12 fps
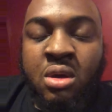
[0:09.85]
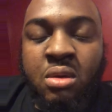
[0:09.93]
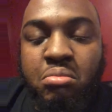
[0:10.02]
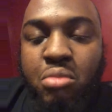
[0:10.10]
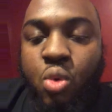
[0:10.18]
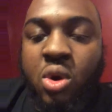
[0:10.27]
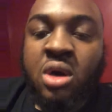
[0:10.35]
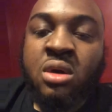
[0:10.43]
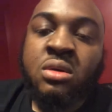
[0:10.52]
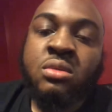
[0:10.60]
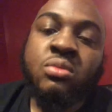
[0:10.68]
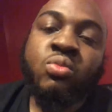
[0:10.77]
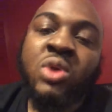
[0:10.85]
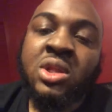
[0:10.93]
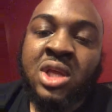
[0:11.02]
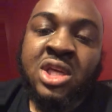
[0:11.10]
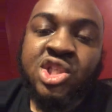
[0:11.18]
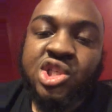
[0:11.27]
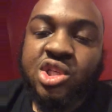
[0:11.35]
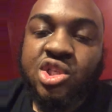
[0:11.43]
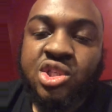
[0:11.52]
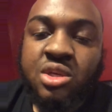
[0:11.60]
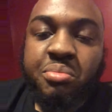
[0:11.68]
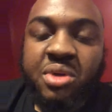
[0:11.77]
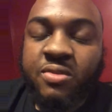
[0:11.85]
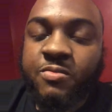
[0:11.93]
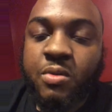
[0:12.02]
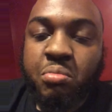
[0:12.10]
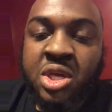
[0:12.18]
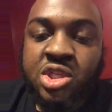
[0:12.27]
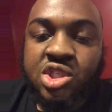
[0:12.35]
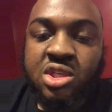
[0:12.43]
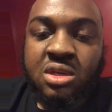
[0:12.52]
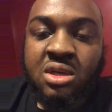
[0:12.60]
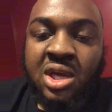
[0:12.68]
more relationship information.